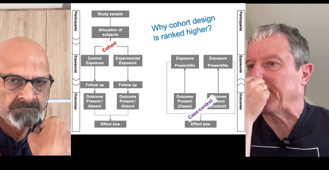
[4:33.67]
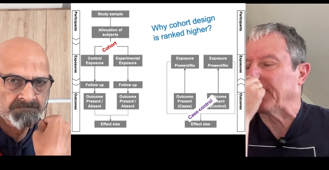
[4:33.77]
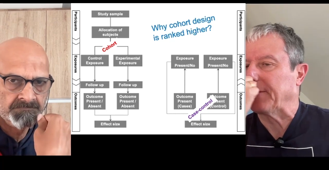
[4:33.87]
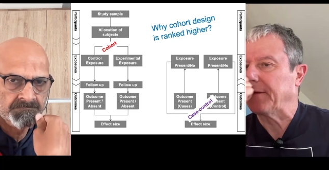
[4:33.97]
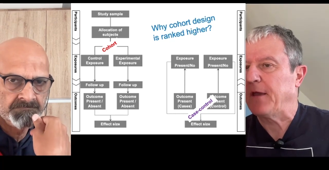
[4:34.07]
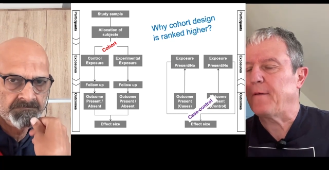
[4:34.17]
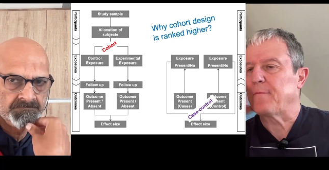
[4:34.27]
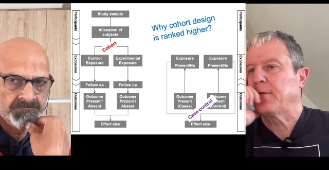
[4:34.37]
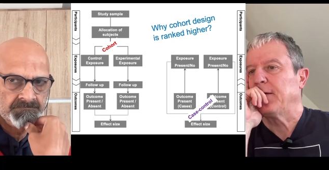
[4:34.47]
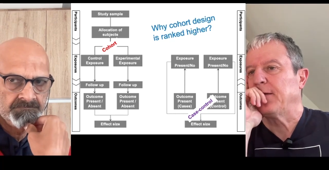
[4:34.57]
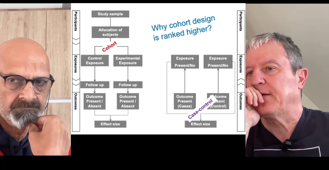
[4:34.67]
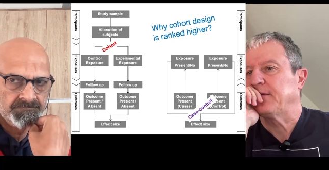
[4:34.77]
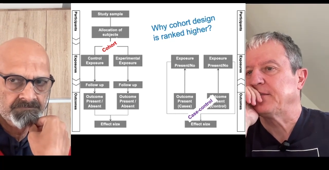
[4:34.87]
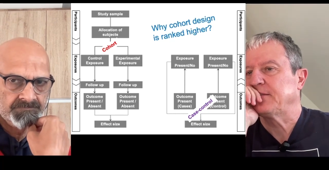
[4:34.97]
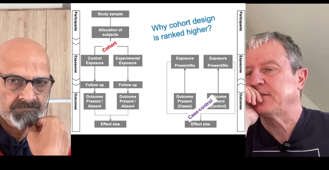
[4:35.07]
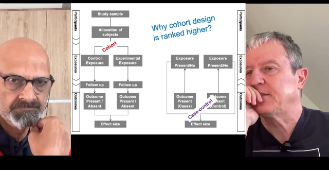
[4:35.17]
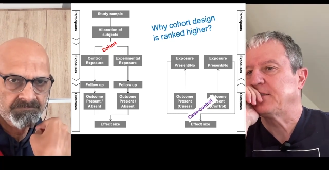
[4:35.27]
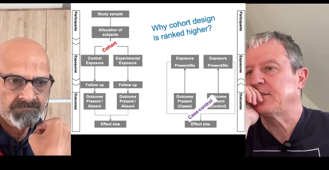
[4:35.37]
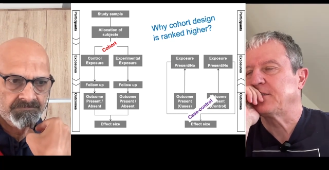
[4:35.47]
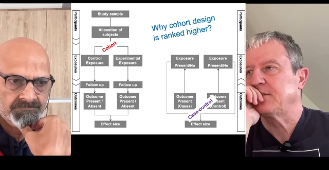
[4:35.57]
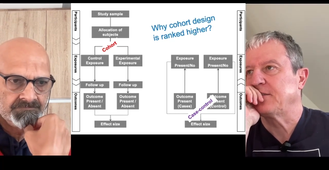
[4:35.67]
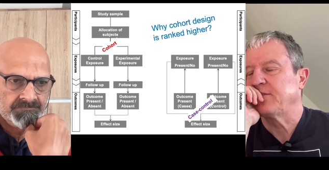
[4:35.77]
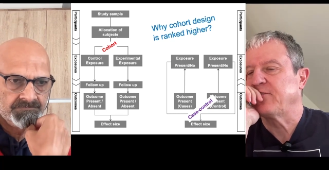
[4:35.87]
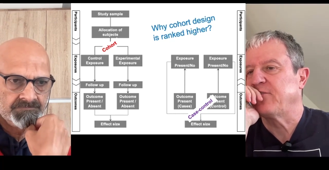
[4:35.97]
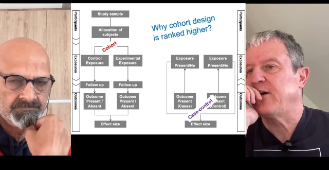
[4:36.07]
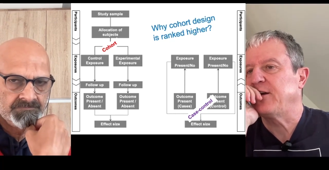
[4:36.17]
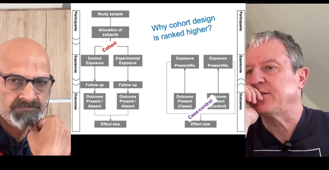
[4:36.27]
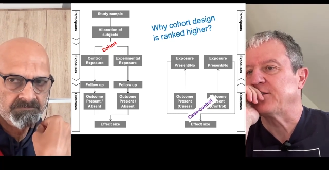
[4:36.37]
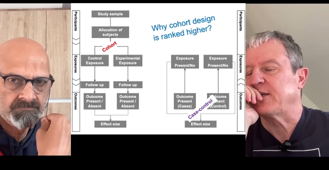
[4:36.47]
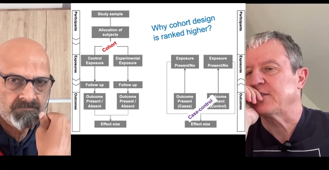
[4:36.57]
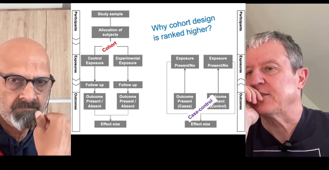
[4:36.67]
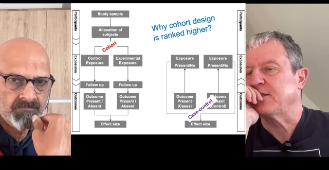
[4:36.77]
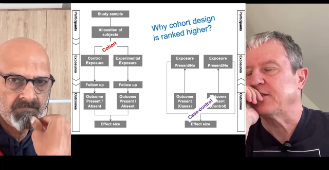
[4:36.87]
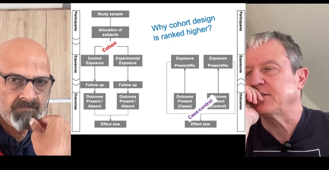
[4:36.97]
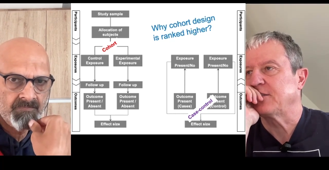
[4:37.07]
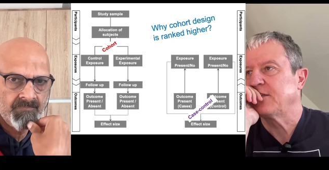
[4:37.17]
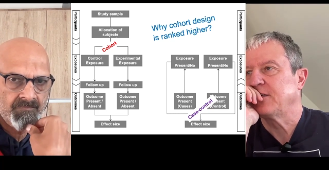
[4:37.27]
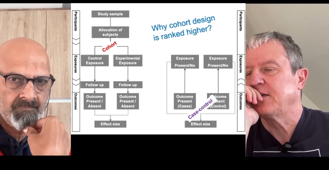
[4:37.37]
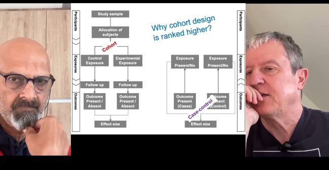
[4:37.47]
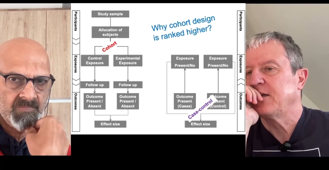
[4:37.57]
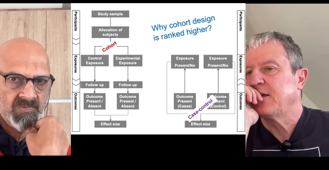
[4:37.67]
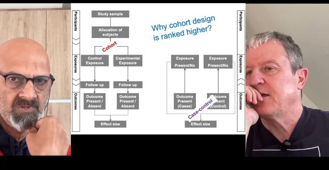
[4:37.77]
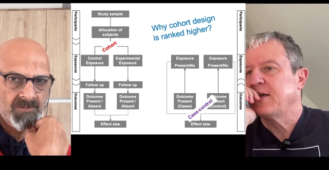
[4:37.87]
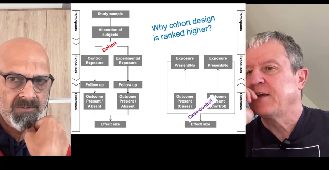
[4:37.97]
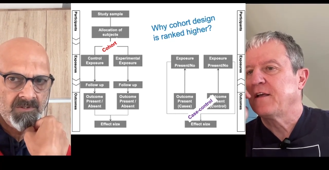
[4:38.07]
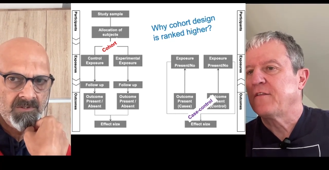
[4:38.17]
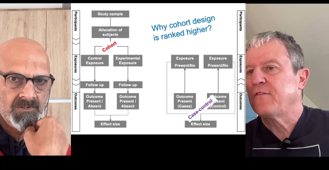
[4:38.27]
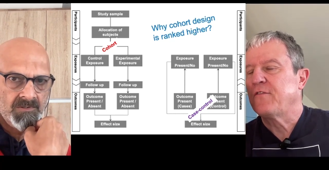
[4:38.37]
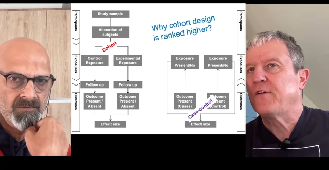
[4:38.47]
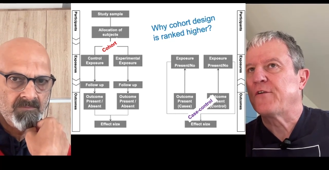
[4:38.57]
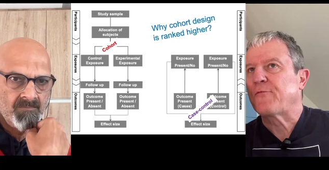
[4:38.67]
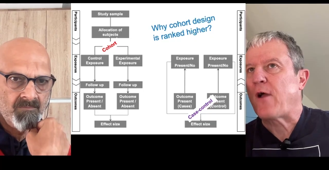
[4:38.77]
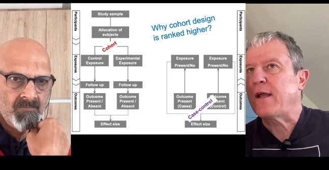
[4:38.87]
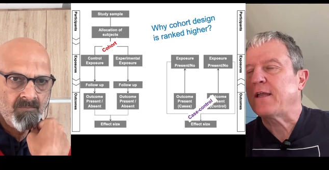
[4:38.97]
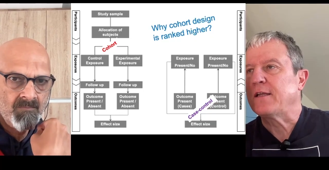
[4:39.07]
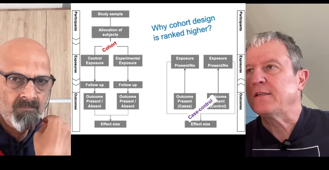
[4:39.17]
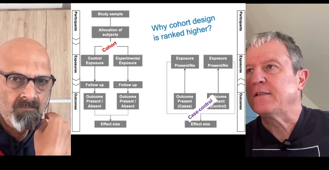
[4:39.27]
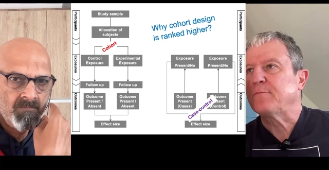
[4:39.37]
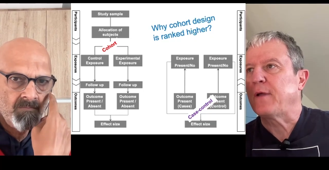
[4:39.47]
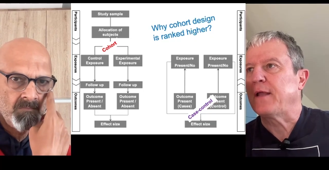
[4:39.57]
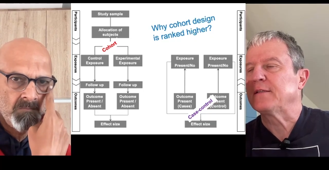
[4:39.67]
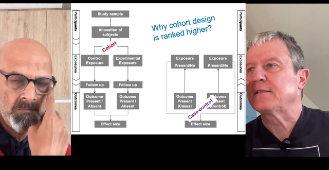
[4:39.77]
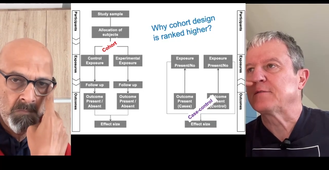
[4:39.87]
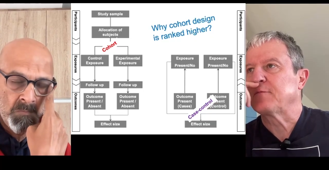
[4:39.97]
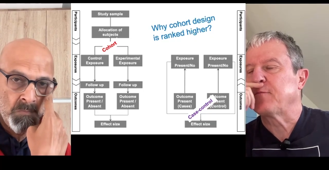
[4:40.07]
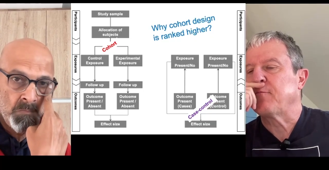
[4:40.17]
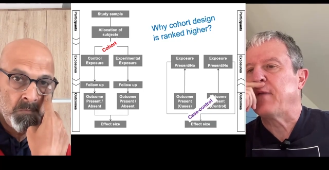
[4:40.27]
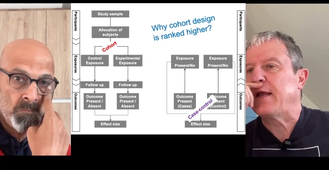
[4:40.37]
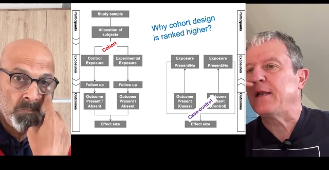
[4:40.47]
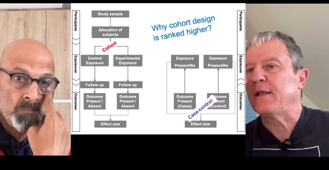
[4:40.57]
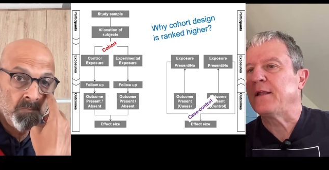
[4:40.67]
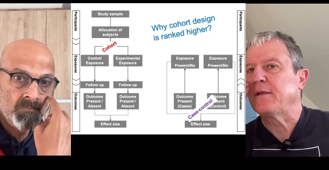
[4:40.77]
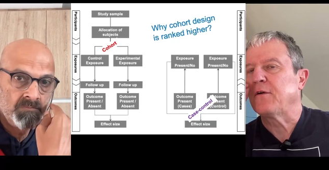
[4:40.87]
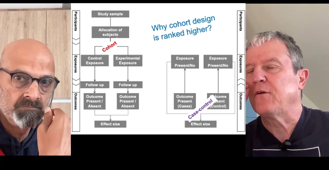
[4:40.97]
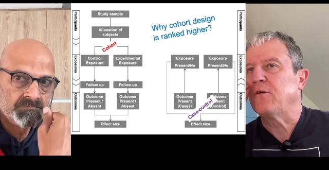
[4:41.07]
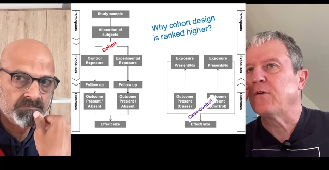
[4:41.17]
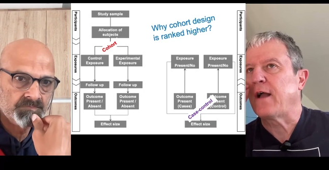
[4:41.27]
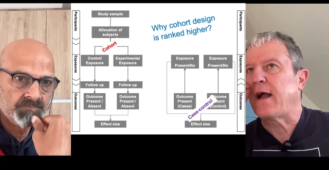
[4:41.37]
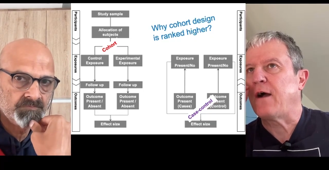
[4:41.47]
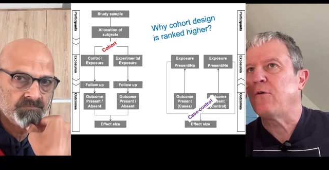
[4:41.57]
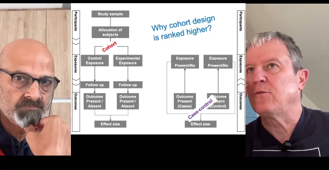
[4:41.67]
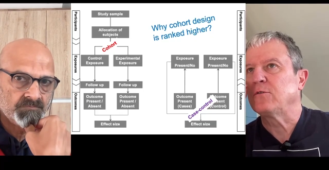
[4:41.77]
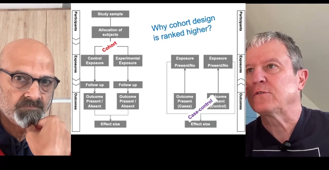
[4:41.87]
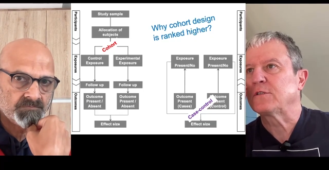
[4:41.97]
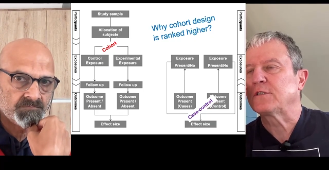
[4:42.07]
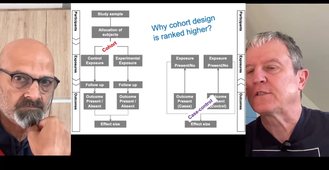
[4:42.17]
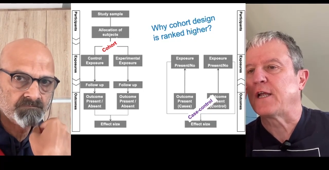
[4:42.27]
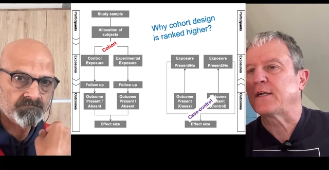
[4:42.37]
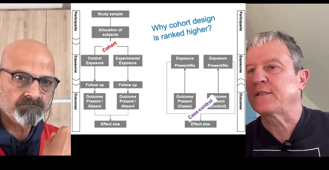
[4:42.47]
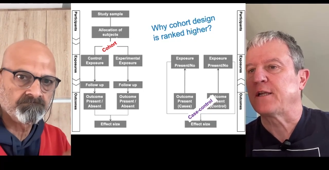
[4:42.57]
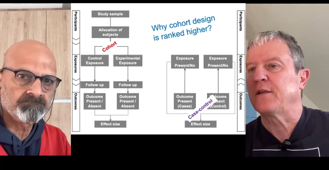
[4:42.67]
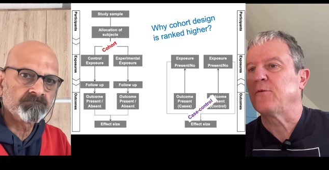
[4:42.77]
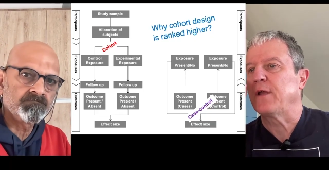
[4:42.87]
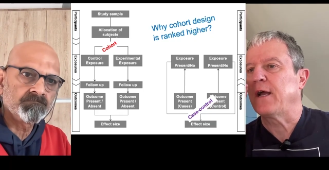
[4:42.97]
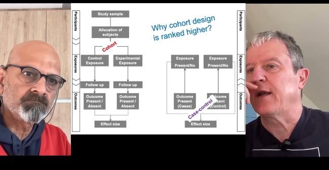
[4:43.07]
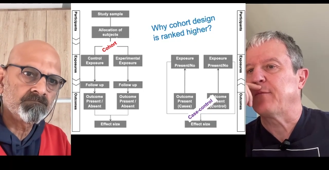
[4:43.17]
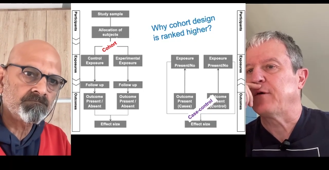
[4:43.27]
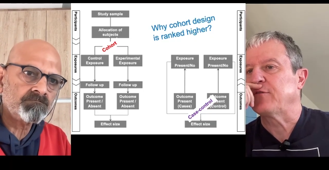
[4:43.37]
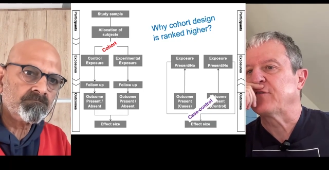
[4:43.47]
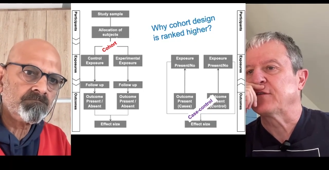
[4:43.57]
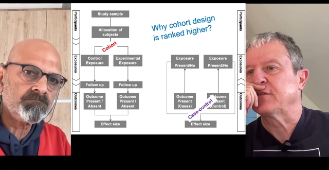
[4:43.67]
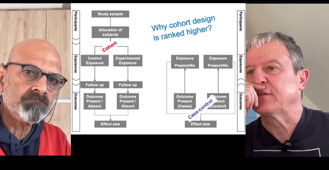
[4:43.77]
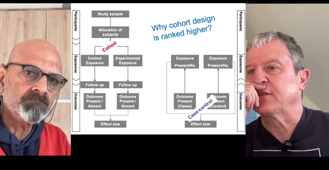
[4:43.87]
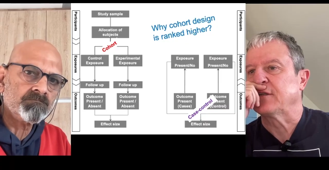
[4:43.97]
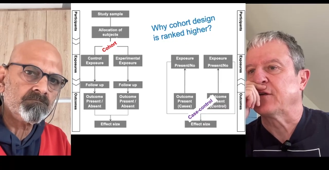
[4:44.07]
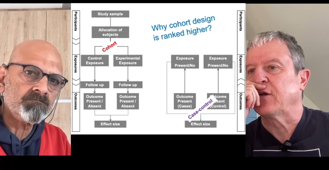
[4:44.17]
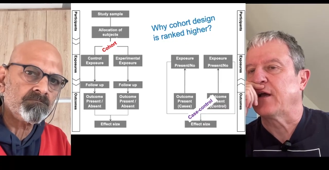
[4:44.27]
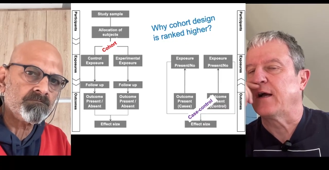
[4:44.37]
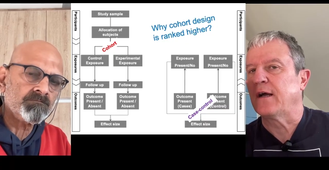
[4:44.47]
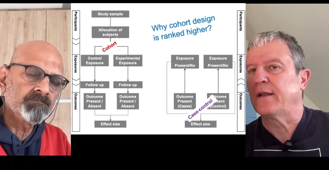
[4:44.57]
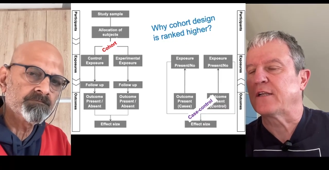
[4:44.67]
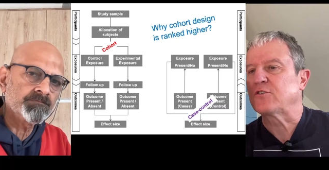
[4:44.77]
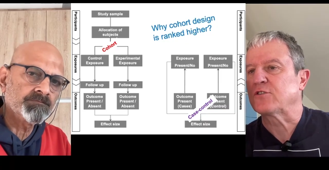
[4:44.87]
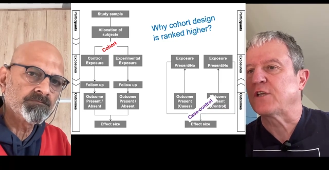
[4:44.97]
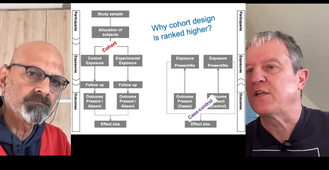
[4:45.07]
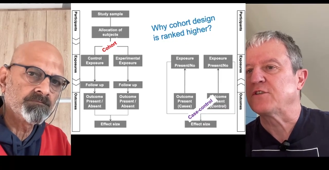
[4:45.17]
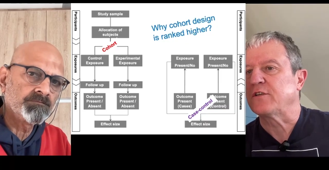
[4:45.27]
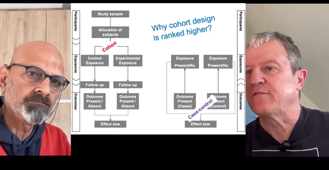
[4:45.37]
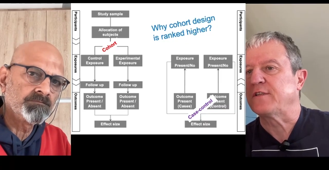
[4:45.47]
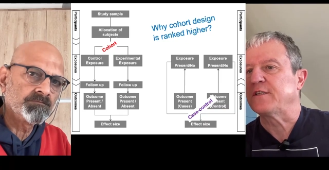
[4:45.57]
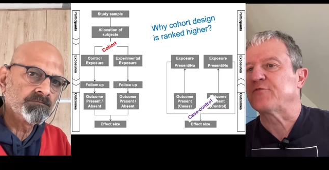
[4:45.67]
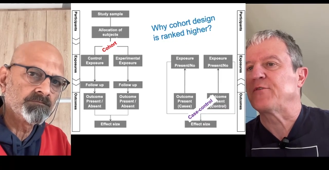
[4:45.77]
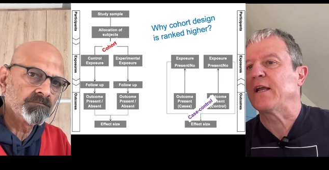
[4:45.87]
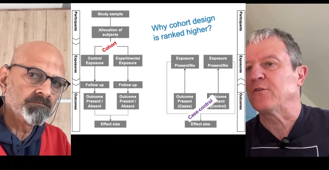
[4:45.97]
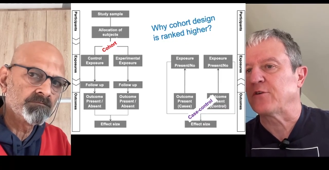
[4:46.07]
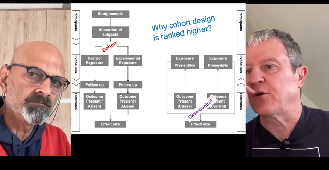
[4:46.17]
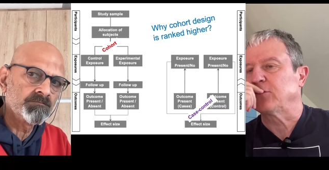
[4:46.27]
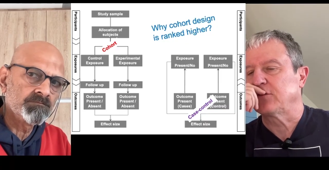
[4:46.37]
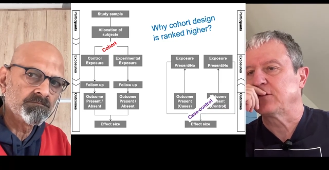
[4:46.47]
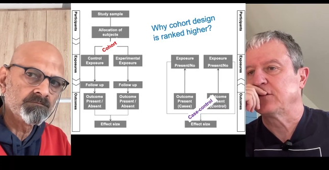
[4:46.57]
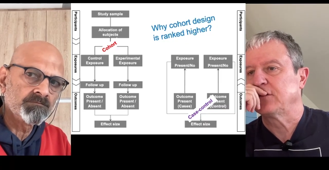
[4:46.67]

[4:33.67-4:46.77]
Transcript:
Speaker 1: Yeah, uh, this is very interesting. This, the ranking depends mainly on how certain we are about an association, if it is real or not.